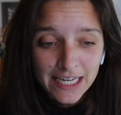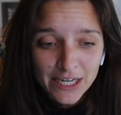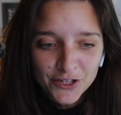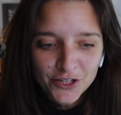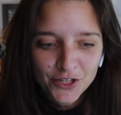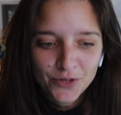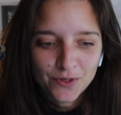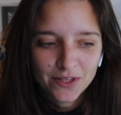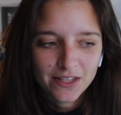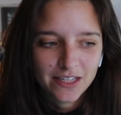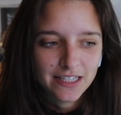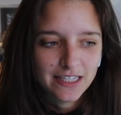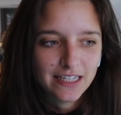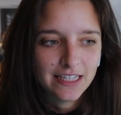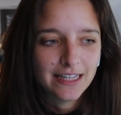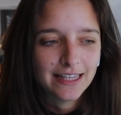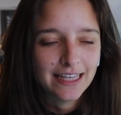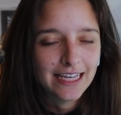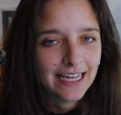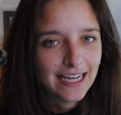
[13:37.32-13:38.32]
The issue with this,
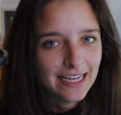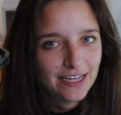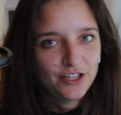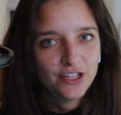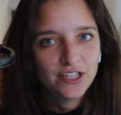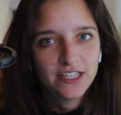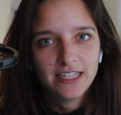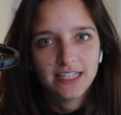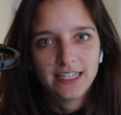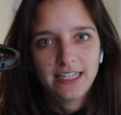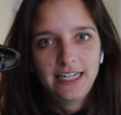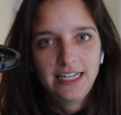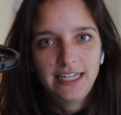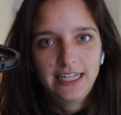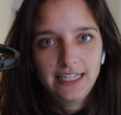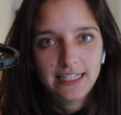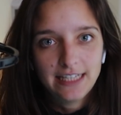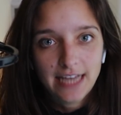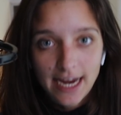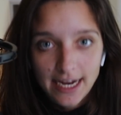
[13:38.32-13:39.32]
the guy just said he
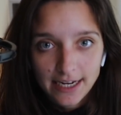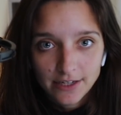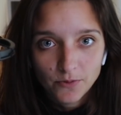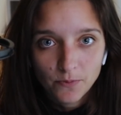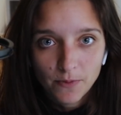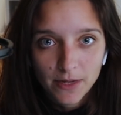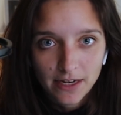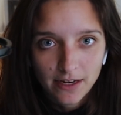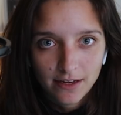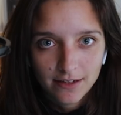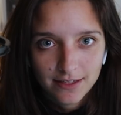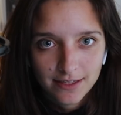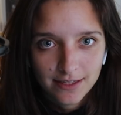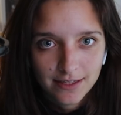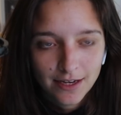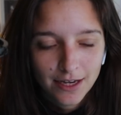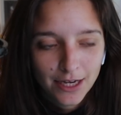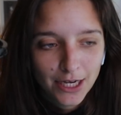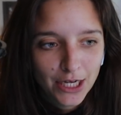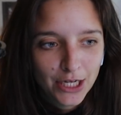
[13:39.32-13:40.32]
needs eight
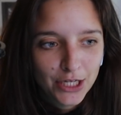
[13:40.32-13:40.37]
minutes